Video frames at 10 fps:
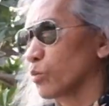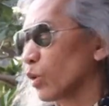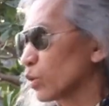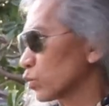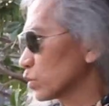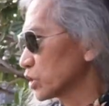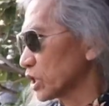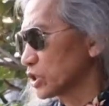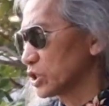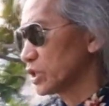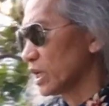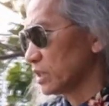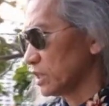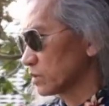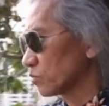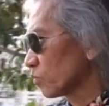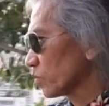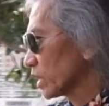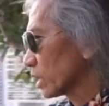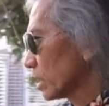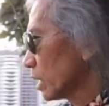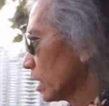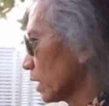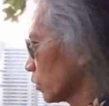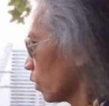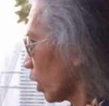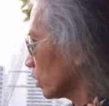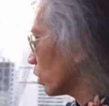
more to suffering than this. If you want to